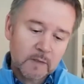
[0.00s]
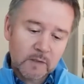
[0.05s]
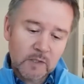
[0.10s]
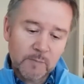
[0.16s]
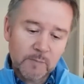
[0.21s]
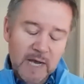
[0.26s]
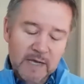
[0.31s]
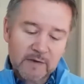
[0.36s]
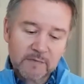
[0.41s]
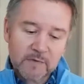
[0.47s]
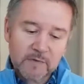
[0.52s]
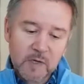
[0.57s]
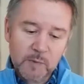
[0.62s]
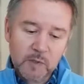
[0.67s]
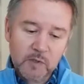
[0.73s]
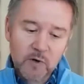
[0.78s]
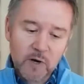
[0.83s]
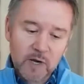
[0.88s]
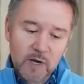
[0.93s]
you might have come
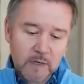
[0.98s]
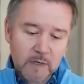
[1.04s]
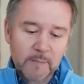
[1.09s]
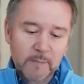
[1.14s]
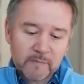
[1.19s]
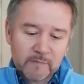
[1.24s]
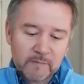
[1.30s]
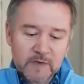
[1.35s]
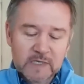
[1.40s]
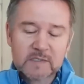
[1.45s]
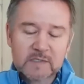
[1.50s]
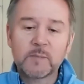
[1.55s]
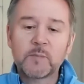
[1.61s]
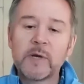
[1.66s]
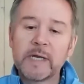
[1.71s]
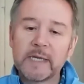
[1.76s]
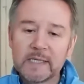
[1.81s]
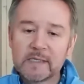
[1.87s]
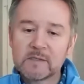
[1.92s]
across,
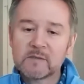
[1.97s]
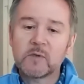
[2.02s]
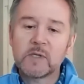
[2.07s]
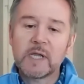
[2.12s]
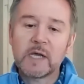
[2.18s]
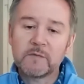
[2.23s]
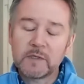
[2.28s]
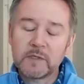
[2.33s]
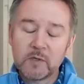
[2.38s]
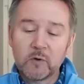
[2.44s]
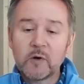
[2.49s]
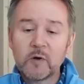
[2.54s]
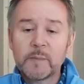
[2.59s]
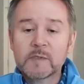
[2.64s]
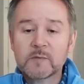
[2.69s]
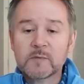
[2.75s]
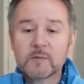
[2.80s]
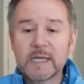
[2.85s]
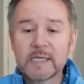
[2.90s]
Vistaprint is all over
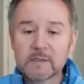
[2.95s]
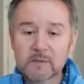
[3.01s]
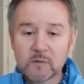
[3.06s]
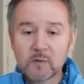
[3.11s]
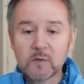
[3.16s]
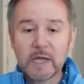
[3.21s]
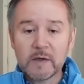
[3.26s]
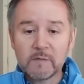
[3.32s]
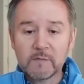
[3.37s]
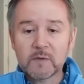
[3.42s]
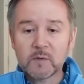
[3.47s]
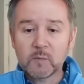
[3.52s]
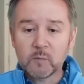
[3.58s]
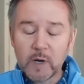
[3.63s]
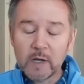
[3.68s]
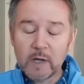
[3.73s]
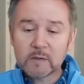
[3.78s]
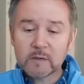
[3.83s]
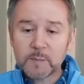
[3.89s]
Europe as well as all over the
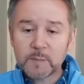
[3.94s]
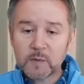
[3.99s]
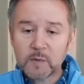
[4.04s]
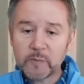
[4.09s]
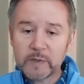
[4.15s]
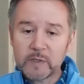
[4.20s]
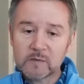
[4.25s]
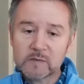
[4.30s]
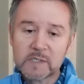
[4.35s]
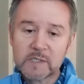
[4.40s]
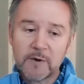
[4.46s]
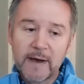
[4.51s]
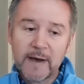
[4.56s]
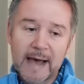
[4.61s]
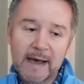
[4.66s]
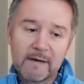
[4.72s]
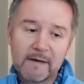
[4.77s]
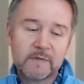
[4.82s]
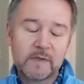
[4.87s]
world, but we also
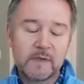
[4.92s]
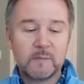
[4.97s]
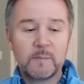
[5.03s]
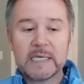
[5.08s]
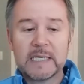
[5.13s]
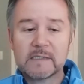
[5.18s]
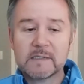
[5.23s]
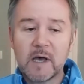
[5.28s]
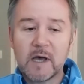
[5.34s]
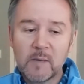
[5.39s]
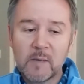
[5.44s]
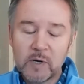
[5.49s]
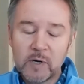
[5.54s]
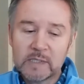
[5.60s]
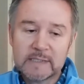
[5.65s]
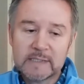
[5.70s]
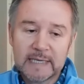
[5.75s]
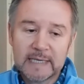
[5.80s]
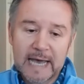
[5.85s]
have PixArt
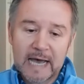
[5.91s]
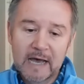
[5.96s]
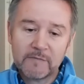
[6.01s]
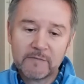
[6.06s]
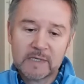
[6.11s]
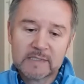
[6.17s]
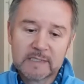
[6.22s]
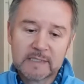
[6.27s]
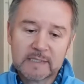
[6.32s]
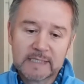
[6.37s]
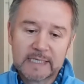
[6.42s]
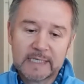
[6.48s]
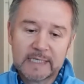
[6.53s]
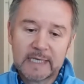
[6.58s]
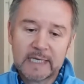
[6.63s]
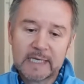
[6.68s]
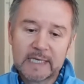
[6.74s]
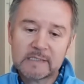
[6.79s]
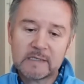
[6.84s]
Printing out of Italy,
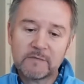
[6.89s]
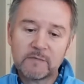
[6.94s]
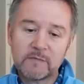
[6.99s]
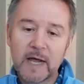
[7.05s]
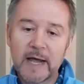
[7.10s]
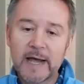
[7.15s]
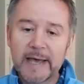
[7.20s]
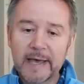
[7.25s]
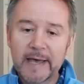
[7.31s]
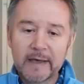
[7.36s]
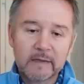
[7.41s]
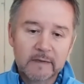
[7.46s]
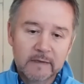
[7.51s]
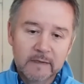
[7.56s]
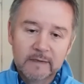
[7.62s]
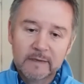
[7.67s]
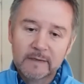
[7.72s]
Easy Flyer,